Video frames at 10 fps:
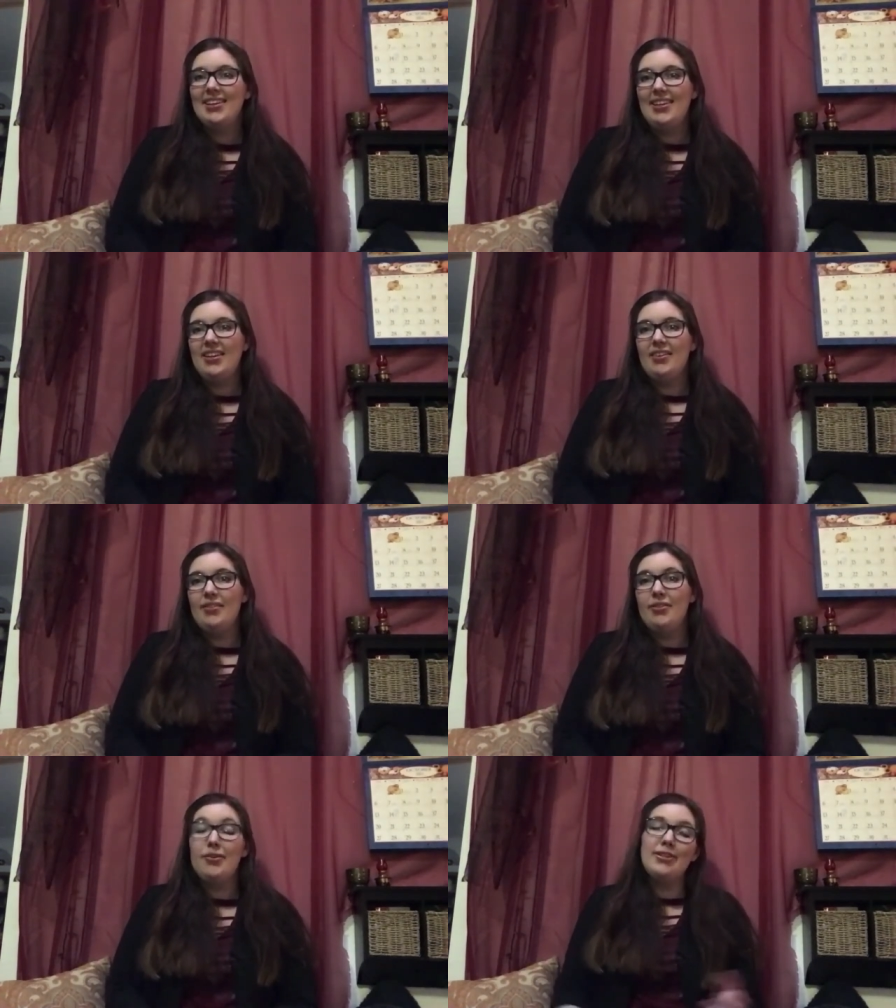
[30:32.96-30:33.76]
you know,
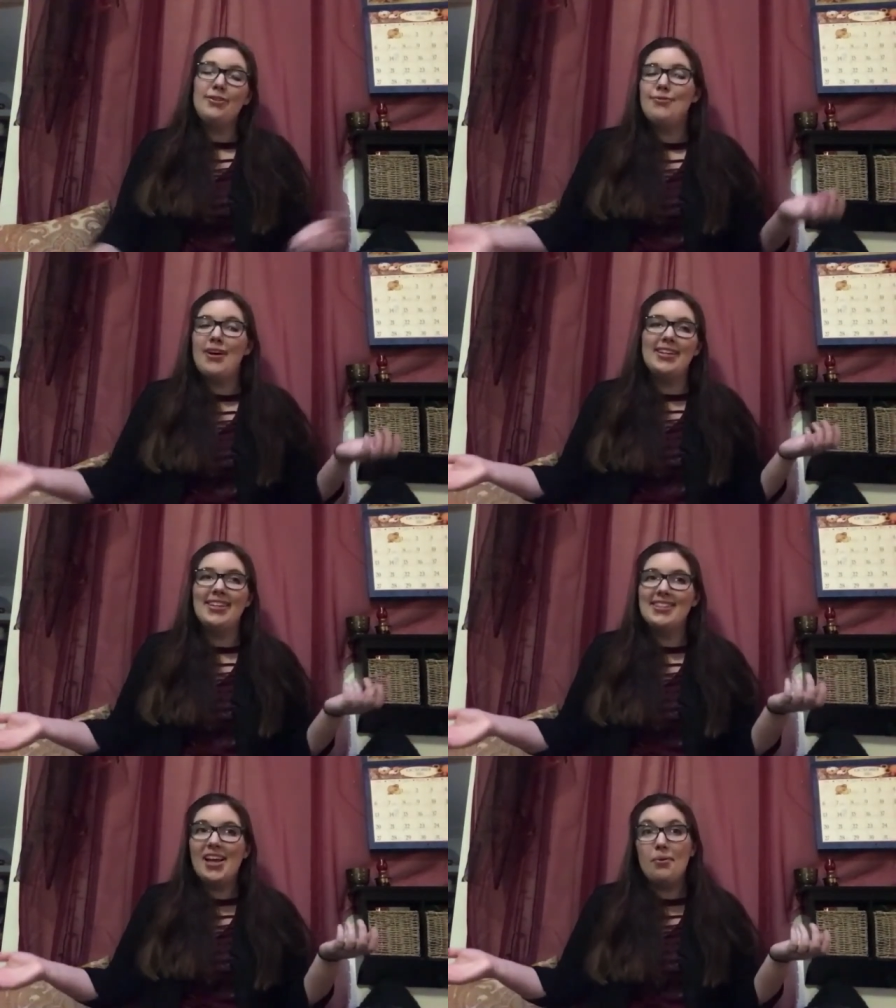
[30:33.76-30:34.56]
those are fun
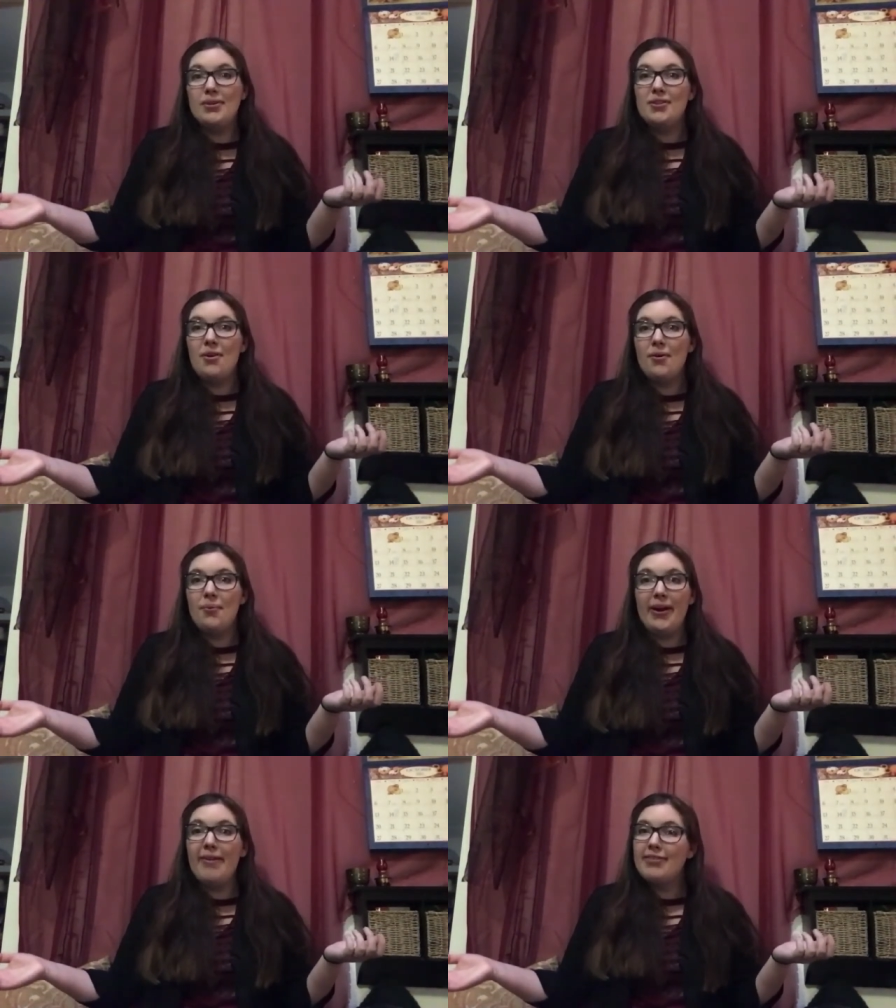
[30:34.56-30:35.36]
because I always know
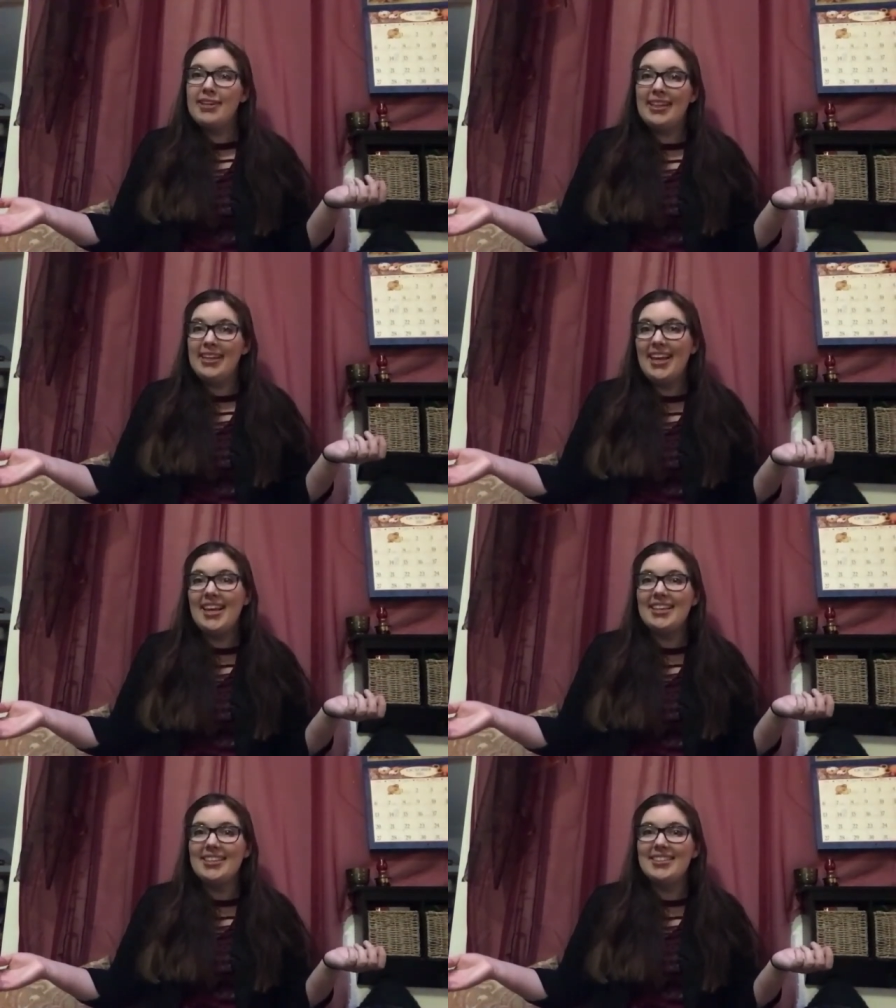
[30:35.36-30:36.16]
where everything
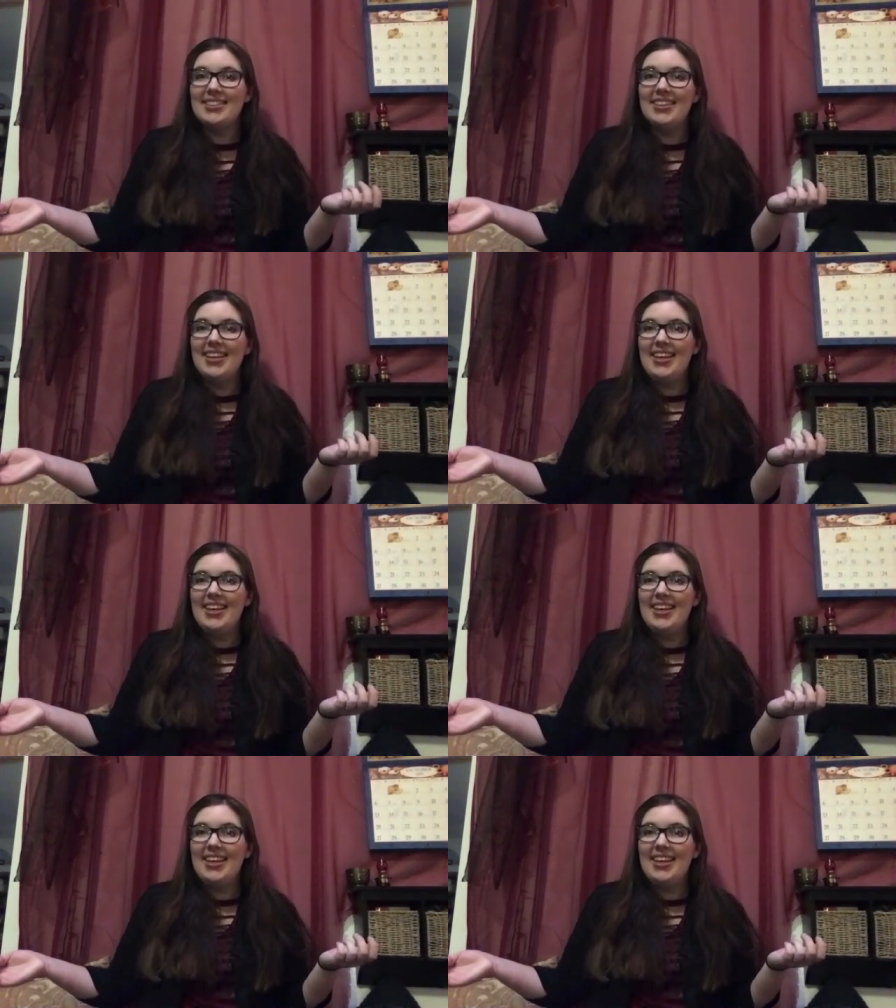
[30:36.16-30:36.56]
is.